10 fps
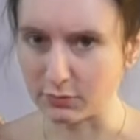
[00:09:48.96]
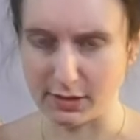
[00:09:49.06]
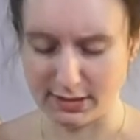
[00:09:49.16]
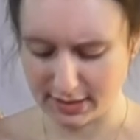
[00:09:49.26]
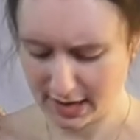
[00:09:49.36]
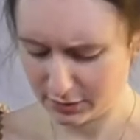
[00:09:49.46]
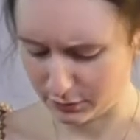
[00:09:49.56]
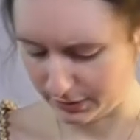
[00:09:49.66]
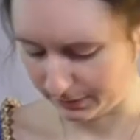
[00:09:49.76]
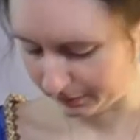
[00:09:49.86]
from Lady
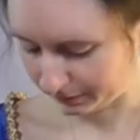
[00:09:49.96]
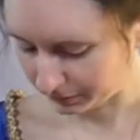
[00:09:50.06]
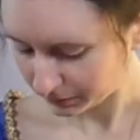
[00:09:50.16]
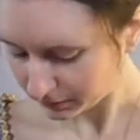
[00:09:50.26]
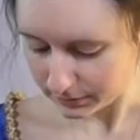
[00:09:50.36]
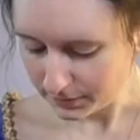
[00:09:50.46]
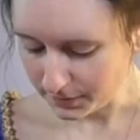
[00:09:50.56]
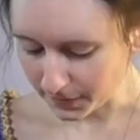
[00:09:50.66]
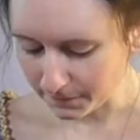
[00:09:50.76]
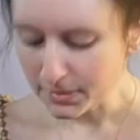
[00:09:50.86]
Catherine.
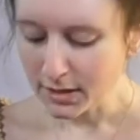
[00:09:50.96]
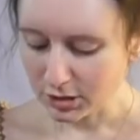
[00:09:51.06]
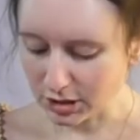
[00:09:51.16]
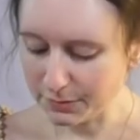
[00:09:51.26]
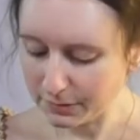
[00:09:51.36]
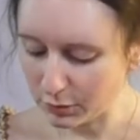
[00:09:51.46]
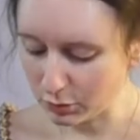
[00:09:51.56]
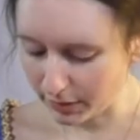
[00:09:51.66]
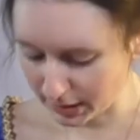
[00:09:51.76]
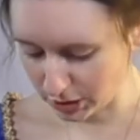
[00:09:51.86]
She had been
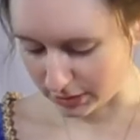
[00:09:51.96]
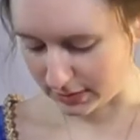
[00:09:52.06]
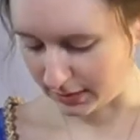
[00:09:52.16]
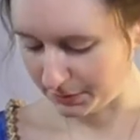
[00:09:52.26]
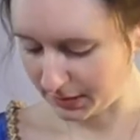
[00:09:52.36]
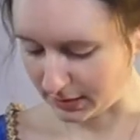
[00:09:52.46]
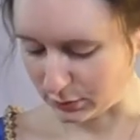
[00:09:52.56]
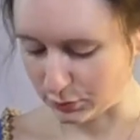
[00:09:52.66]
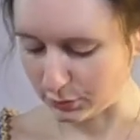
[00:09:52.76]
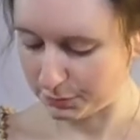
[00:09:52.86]
graciously
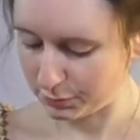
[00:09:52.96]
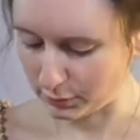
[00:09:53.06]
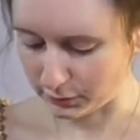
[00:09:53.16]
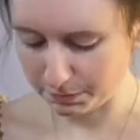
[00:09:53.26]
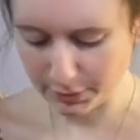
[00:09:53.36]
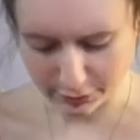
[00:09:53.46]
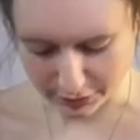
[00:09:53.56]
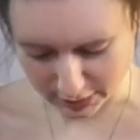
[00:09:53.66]
pleased to approve of both the